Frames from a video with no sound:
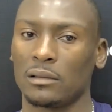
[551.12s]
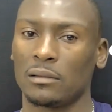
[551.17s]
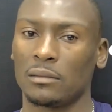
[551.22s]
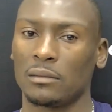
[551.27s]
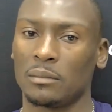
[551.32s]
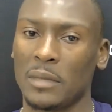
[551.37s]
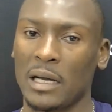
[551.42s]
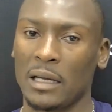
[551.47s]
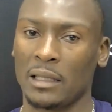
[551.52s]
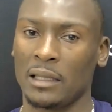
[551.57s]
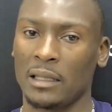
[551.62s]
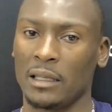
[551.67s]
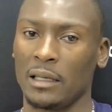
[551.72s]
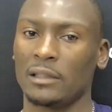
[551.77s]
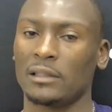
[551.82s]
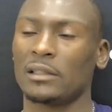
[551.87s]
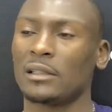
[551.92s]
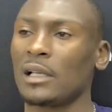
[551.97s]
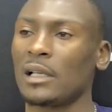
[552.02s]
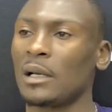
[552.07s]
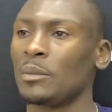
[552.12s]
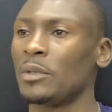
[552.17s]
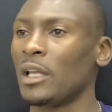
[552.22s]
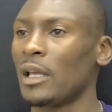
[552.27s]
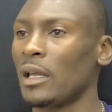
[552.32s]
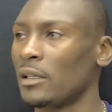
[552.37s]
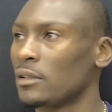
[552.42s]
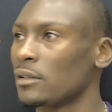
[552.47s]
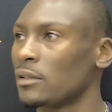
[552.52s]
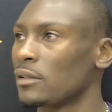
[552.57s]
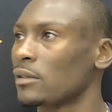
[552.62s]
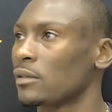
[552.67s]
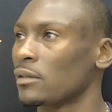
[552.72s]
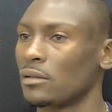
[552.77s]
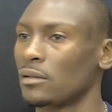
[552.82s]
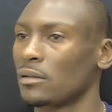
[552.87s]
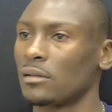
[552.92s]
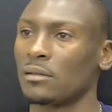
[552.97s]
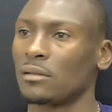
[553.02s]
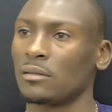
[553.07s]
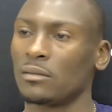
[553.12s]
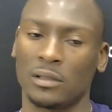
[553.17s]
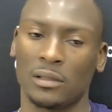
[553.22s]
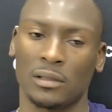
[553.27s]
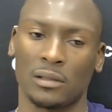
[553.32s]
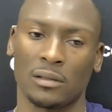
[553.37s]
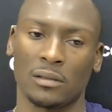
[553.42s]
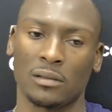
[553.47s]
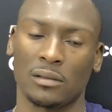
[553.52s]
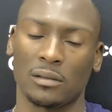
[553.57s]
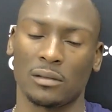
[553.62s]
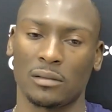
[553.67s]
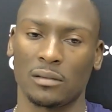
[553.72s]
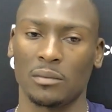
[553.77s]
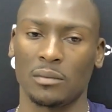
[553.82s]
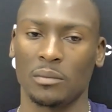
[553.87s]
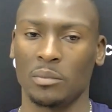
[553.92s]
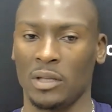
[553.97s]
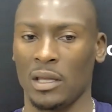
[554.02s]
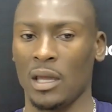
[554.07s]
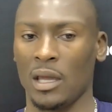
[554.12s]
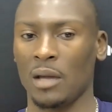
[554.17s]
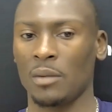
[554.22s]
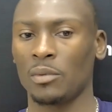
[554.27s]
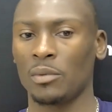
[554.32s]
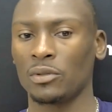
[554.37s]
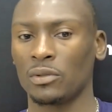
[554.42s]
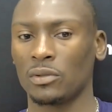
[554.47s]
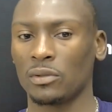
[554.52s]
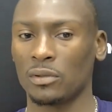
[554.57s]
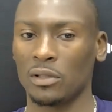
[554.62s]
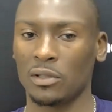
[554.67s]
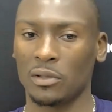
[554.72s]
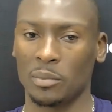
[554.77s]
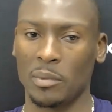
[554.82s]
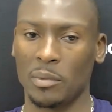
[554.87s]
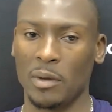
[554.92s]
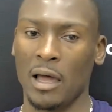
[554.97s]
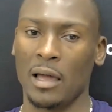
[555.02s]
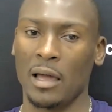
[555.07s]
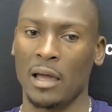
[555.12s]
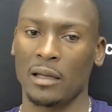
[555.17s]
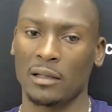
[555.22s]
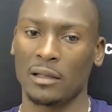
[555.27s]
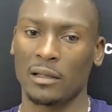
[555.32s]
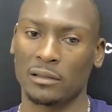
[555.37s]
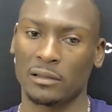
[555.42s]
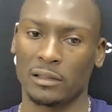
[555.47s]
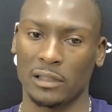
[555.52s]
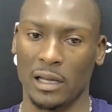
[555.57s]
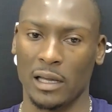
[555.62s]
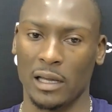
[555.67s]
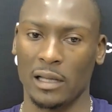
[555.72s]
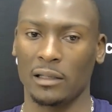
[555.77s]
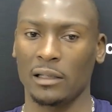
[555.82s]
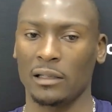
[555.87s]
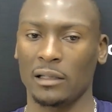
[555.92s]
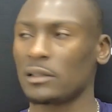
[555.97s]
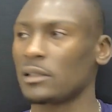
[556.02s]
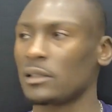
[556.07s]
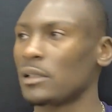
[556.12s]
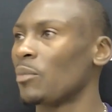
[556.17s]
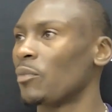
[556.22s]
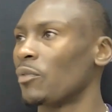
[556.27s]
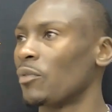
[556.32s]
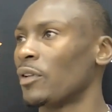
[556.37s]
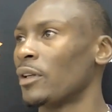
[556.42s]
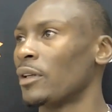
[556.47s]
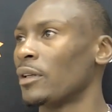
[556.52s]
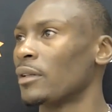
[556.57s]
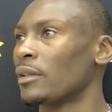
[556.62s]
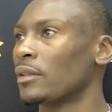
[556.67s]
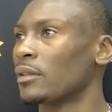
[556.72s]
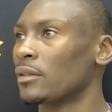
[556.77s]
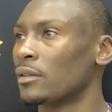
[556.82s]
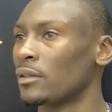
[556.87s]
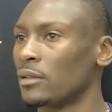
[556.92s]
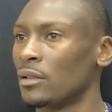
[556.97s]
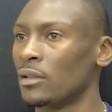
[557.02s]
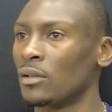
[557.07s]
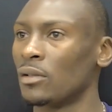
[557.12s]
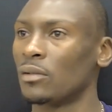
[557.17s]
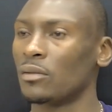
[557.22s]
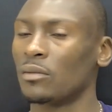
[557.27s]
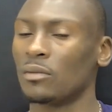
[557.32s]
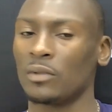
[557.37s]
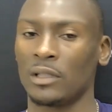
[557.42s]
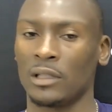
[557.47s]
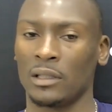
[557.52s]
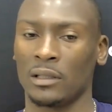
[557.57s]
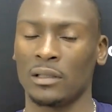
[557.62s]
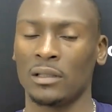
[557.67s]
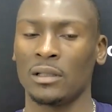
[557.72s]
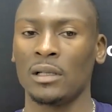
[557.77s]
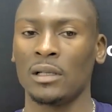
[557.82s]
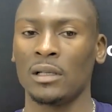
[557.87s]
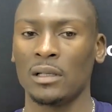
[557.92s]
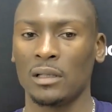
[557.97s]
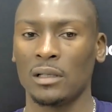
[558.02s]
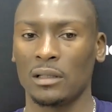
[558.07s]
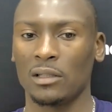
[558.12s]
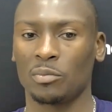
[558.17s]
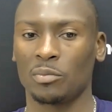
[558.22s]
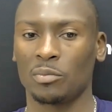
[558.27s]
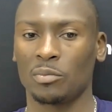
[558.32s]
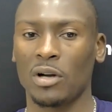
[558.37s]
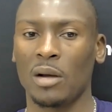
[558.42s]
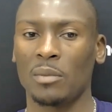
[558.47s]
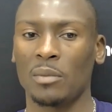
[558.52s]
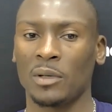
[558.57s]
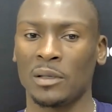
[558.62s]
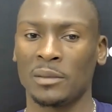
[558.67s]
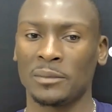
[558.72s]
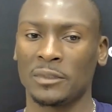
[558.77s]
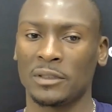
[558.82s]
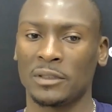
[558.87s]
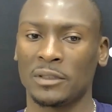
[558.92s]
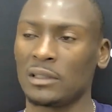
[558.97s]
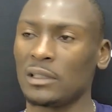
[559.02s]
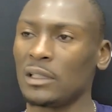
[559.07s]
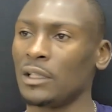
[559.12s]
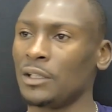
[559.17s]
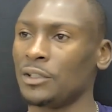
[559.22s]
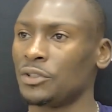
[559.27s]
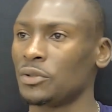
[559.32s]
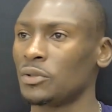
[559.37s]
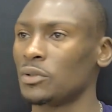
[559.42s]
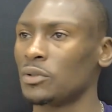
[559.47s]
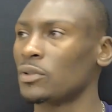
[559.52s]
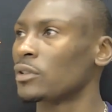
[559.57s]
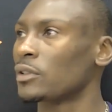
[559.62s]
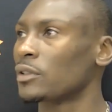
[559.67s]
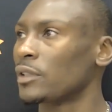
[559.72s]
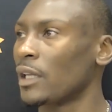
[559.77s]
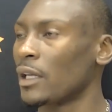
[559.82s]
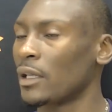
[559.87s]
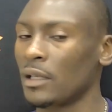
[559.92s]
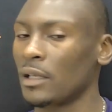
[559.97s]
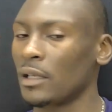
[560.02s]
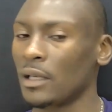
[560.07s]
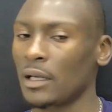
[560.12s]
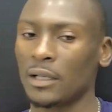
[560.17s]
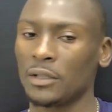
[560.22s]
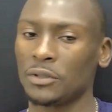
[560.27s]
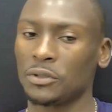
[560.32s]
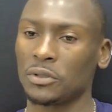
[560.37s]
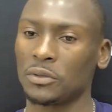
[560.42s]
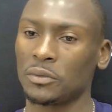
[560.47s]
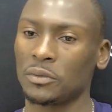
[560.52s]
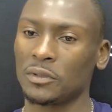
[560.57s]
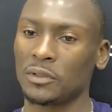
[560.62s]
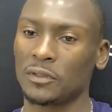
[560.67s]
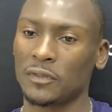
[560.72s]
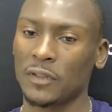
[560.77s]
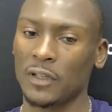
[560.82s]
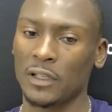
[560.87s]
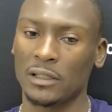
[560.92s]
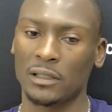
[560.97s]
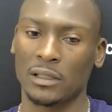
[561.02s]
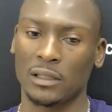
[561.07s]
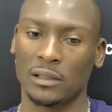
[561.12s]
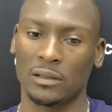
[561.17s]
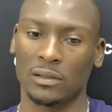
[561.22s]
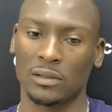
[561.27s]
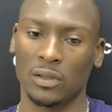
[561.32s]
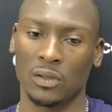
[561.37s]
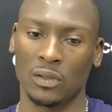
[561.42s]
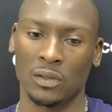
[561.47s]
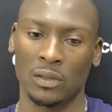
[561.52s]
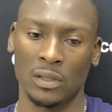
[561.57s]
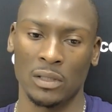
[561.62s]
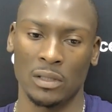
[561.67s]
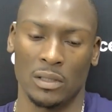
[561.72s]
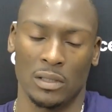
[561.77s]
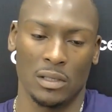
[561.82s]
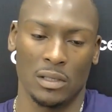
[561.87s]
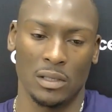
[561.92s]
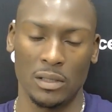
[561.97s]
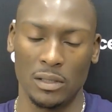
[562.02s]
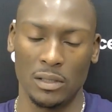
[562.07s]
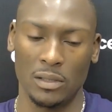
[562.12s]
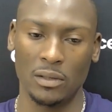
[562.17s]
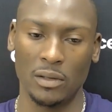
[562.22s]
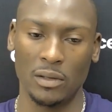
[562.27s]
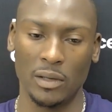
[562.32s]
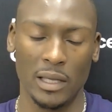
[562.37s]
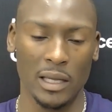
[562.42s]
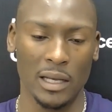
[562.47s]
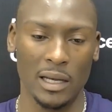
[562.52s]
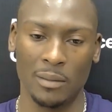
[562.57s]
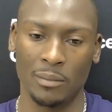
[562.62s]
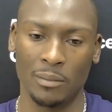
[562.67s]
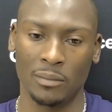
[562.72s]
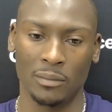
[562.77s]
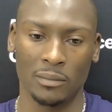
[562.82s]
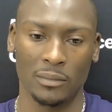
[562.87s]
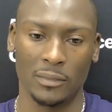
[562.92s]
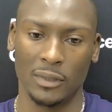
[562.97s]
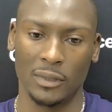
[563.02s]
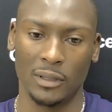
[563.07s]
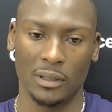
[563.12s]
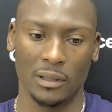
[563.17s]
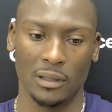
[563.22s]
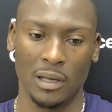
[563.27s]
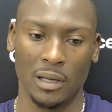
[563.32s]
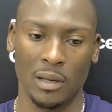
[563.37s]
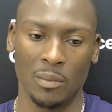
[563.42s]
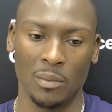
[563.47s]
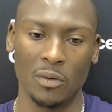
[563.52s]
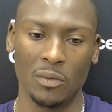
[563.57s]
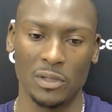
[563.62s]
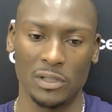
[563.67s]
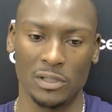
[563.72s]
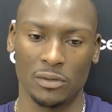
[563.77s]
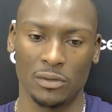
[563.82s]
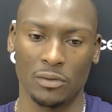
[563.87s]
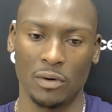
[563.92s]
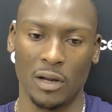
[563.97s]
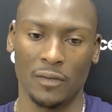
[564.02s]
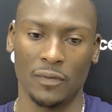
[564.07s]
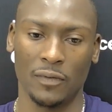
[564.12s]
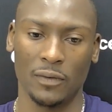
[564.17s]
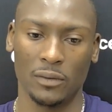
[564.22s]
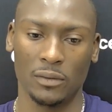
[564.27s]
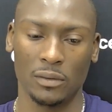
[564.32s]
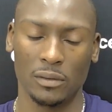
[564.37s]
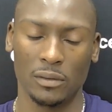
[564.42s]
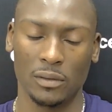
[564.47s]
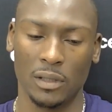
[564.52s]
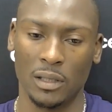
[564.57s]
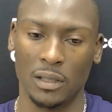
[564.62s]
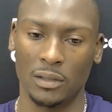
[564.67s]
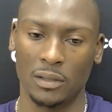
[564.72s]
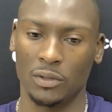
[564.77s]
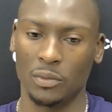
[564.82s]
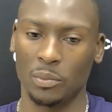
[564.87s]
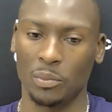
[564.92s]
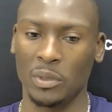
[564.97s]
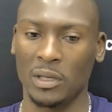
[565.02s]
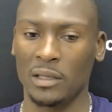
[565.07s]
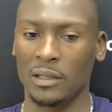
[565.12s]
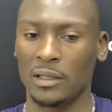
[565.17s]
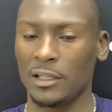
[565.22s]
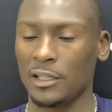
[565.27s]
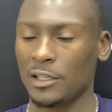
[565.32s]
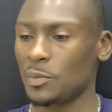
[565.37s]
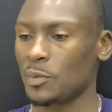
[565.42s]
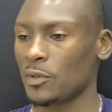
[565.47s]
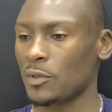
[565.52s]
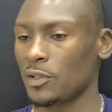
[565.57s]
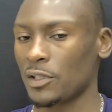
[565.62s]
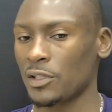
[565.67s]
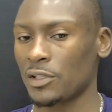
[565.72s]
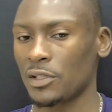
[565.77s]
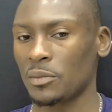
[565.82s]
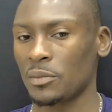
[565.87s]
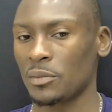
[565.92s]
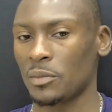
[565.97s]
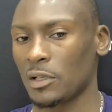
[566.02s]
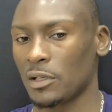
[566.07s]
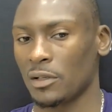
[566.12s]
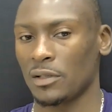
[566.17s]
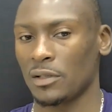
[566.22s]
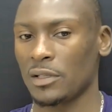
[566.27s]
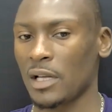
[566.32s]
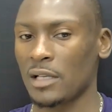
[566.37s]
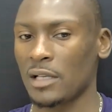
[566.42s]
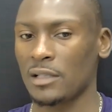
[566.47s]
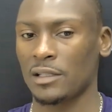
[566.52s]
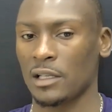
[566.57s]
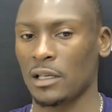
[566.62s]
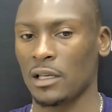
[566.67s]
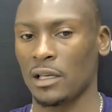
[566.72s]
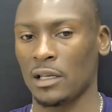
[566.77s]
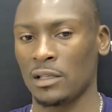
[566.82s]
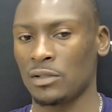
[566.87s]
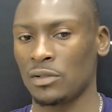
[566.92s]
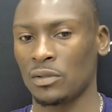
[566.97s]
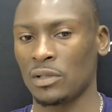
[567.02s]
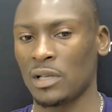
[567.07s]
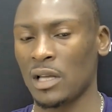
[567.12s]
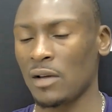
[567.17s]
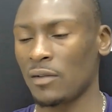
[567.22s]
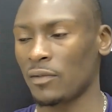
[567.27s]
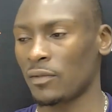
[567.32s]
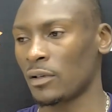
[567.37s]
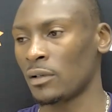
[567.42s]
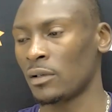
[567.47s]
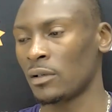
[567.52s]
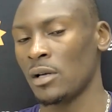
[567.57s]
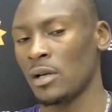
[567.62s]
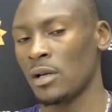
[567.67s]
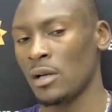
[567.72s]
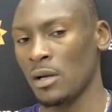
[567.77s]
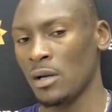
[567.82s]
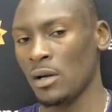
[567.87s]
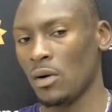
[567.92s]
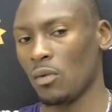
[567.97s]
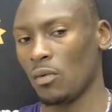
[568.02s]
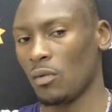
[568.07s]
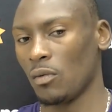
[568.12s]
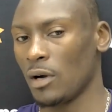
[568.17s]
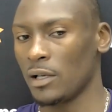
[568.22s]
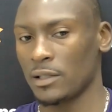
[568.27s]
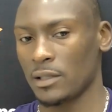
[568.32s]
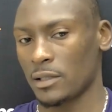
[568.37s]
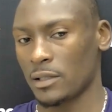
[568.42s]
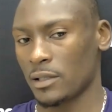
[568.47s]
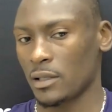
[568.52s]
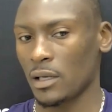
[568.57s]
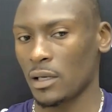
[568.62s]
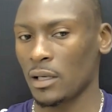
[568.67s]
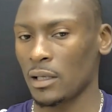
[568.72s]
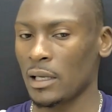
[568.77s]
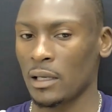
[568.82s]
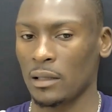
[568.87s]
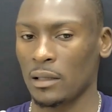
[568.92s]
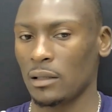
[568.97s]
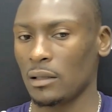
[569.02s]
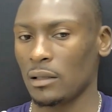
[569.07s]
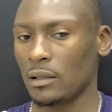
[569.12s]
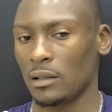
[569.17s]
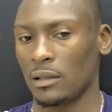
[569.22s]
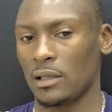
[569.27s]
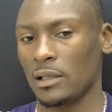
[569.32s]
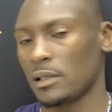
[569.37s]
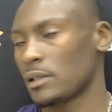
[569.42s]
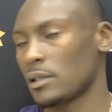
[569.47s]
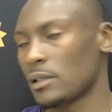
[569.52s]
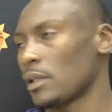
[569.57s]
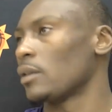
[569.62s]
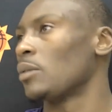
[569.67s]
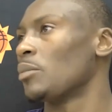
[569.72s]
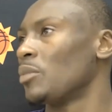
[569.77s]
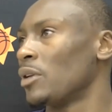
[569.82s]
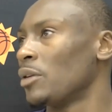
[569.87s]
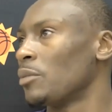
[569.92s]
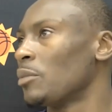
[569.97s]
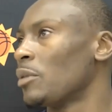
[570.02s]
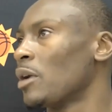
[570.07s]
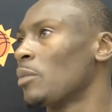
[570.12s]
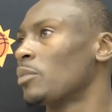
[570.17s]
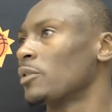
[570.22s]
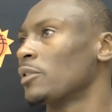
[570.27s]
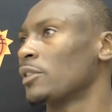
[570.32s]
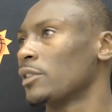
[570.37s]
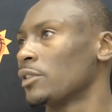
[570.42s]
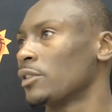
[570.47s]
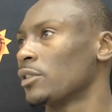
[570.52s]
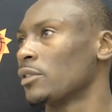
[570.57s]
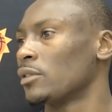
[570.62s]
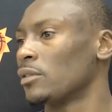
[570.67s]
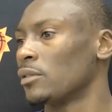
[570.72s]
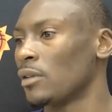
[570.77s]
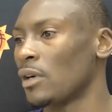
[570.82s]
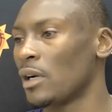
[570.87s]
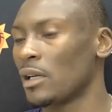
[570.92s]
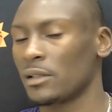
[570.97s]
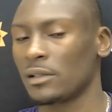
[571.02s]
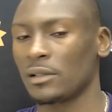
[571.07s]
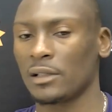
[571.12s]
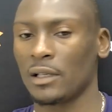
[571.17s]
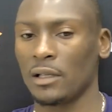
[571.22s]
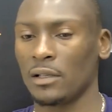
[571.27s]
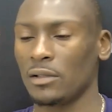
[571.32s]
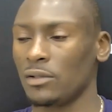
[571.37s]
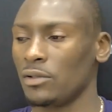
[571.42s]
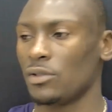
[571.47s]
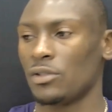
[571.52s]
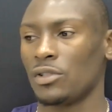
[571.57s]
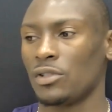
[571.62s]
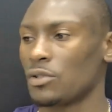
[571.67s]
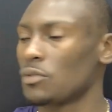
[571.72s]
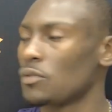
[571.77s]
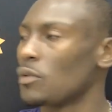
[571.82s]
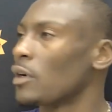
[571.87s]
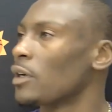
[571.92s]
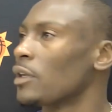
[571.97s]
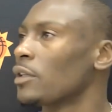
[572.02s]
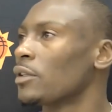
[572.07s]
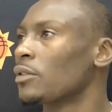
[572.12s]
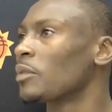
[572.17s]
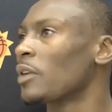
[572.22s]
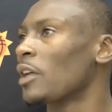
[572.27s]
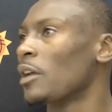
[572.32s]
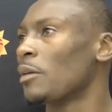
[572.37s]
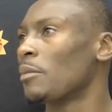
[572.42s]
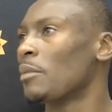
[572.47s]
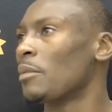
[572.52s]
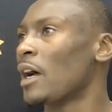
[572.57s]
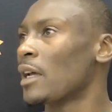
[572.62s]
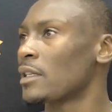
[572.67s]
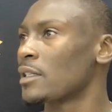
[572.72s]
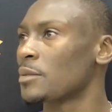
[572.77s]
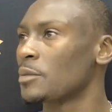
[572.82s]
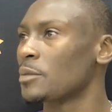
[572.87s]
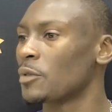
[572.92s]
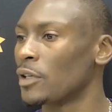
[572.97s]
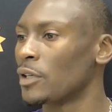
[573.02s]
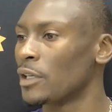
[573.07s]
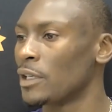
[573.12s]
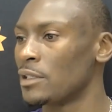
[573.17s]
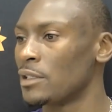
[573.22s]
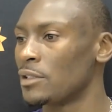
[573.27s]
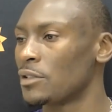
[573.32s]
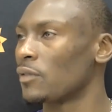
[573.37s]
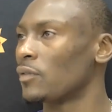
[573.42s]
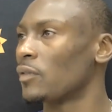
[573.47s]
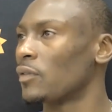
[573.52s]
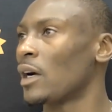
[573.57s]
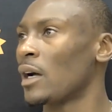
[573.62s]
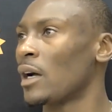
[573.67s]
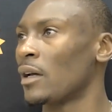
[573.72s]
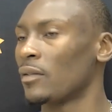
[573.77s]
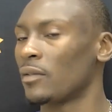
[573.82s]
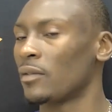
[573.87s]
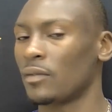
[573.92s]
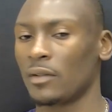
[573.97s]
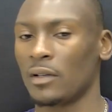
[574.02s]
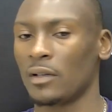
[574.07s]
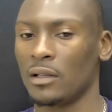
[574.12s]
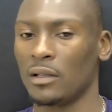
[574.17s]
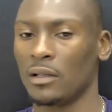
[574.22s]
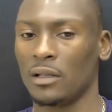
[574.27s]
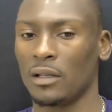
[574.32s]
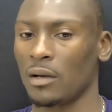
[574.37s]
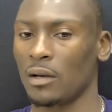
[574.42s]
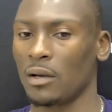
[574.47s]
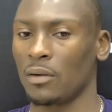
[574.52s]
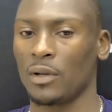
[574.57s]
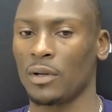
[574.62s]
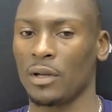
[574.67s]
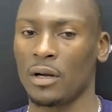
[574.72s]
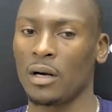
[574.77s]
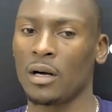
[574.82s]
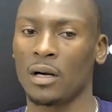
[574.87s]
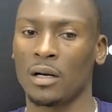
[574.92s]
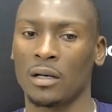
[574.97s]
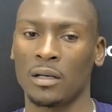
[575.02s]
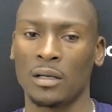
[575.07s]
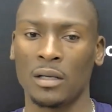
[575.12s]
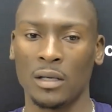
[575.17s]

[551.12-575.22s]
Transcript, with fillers: my kids some days will be able to look back and say I did something, you know, with the problems and issues that the country was facing. So, you know, again, I'm, I'm always grateful uh, to be in this position because as a kid, you never once thought that this is going to be my position. You know, as a kid, you just wanted to play basketball and survive. And here we are,